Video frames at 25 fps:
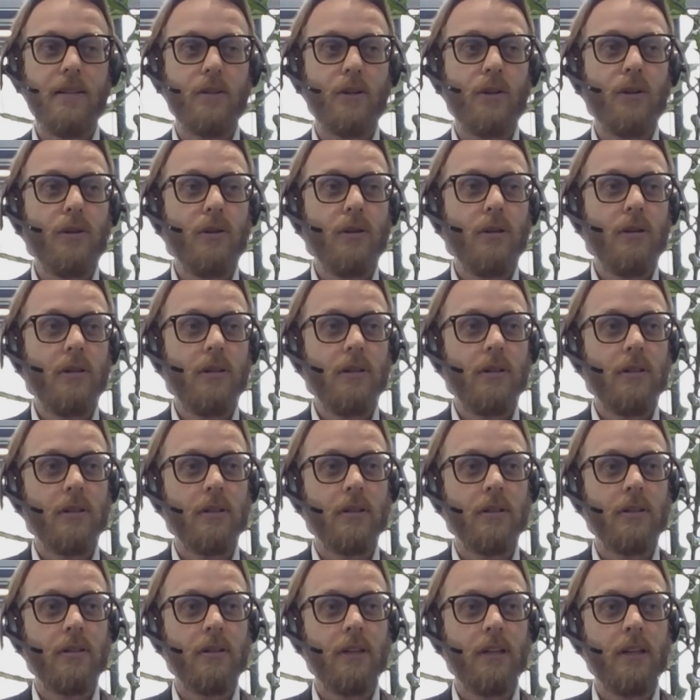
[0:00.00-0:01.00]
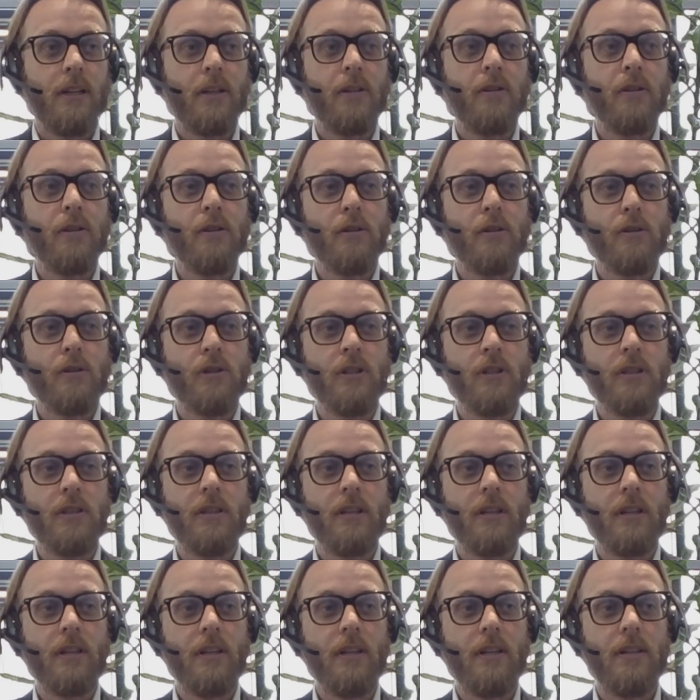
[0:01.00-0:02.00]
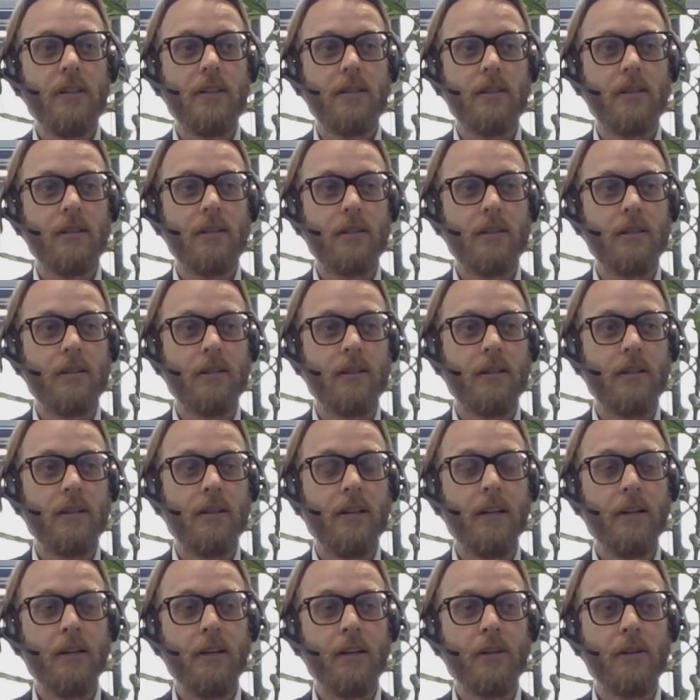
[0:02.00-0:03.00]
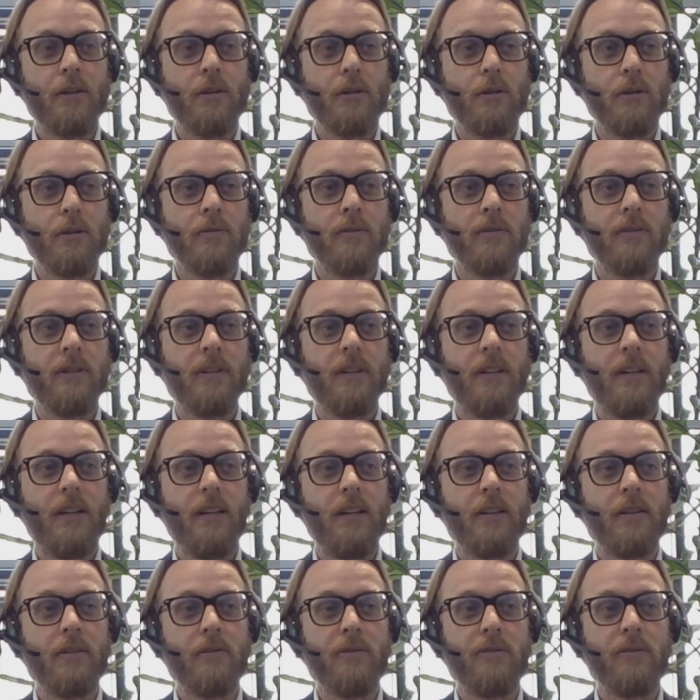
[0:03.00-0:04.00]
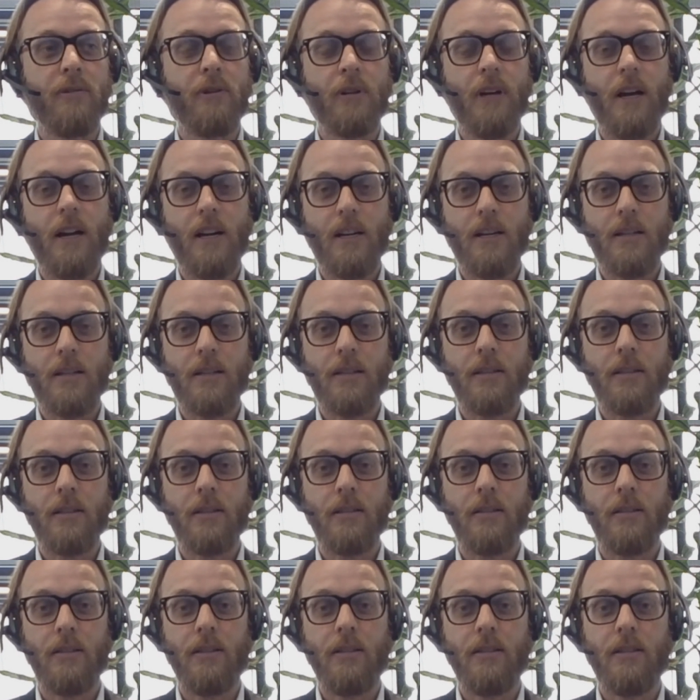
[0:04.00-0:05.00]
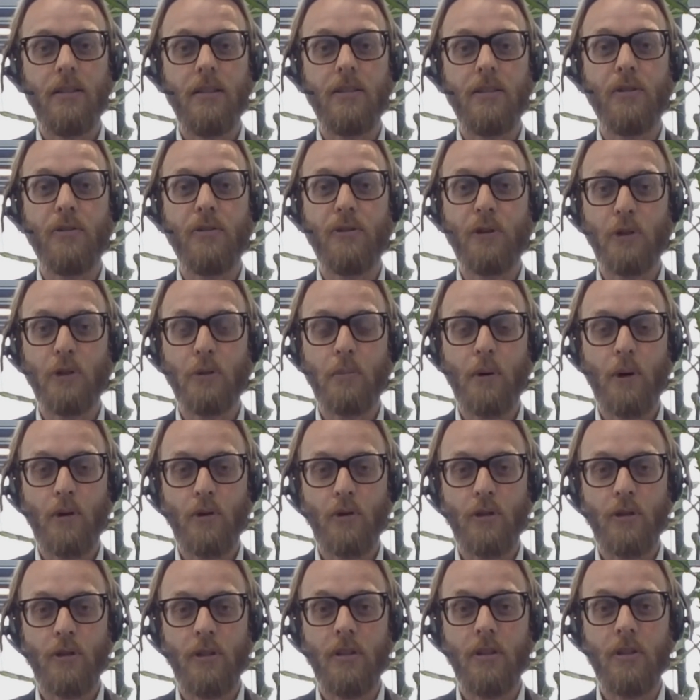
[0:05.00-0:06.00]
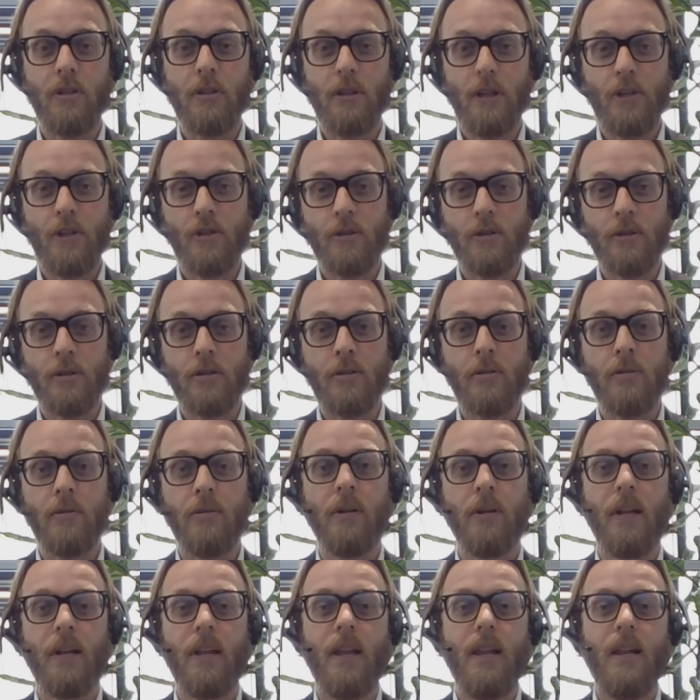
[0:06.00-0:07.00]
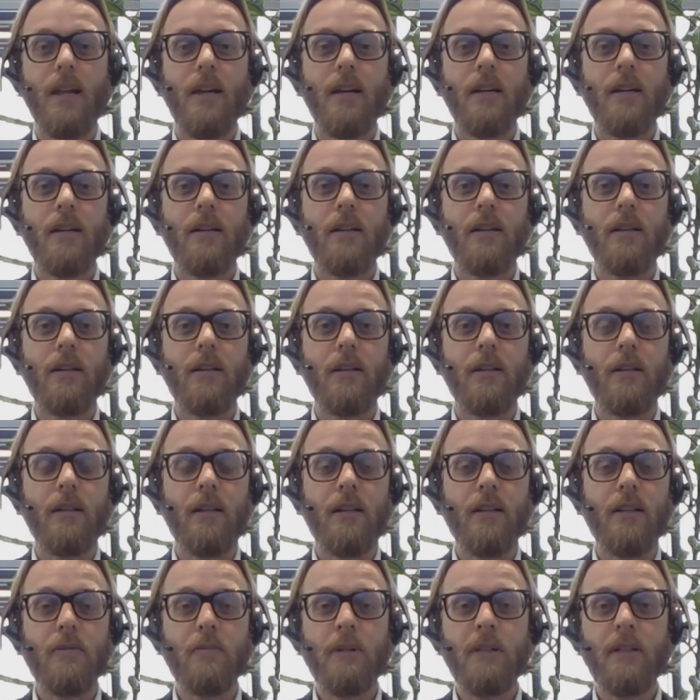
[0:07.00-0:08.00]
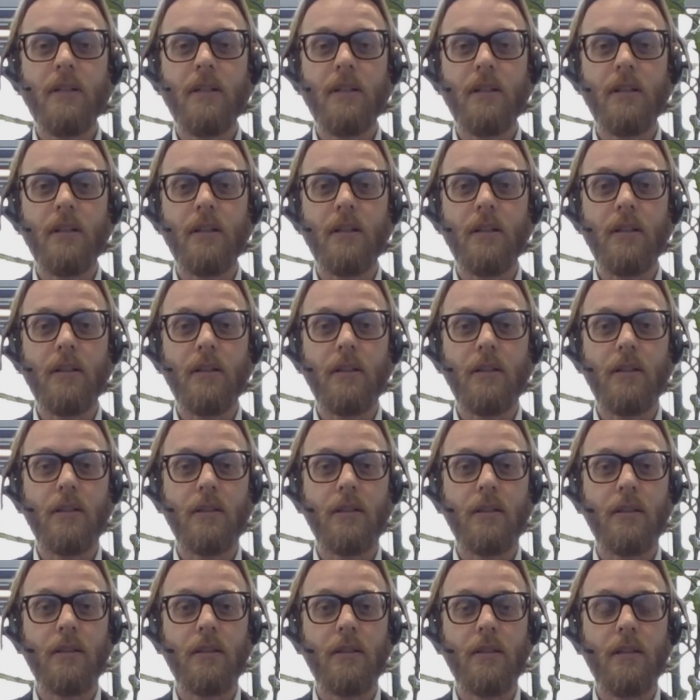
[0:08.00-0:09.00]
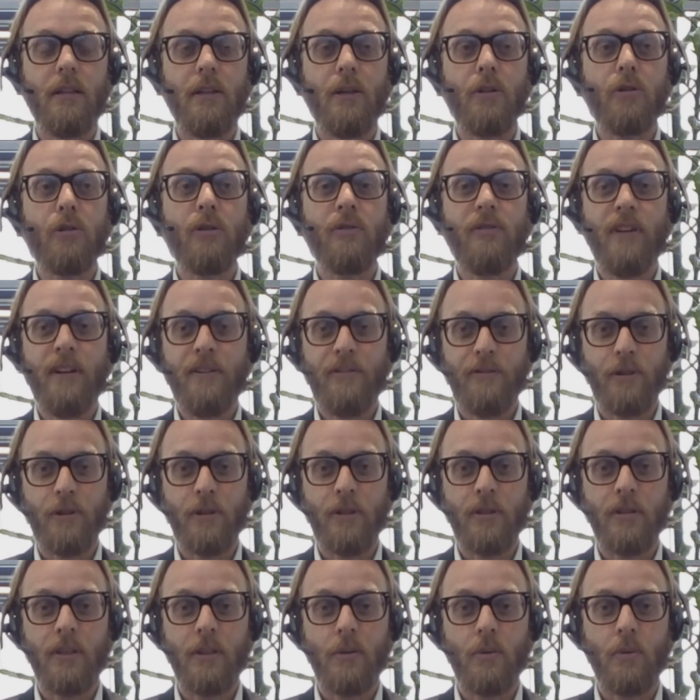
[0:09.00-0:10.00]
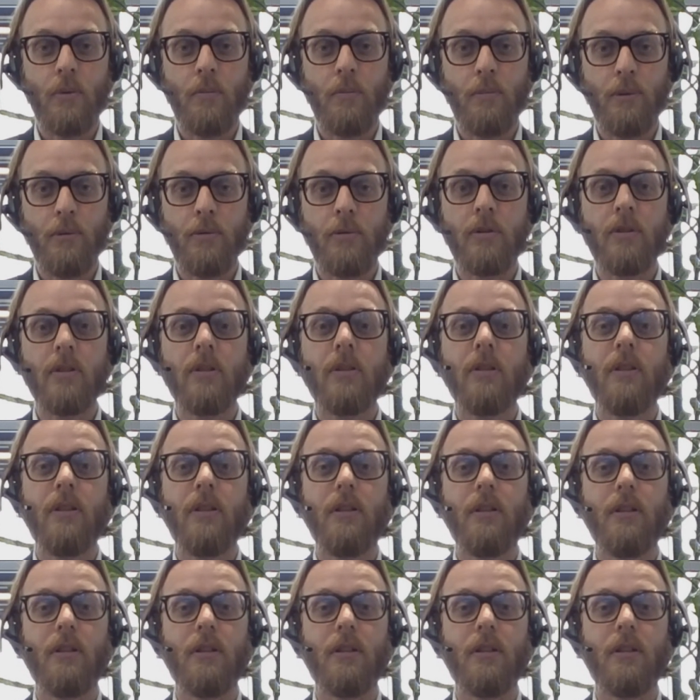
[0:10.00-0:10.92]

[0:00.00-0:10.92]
As all technologies, there is a learning curve. And for us, this is the first project in the region. So there has been a lot of efforts that we put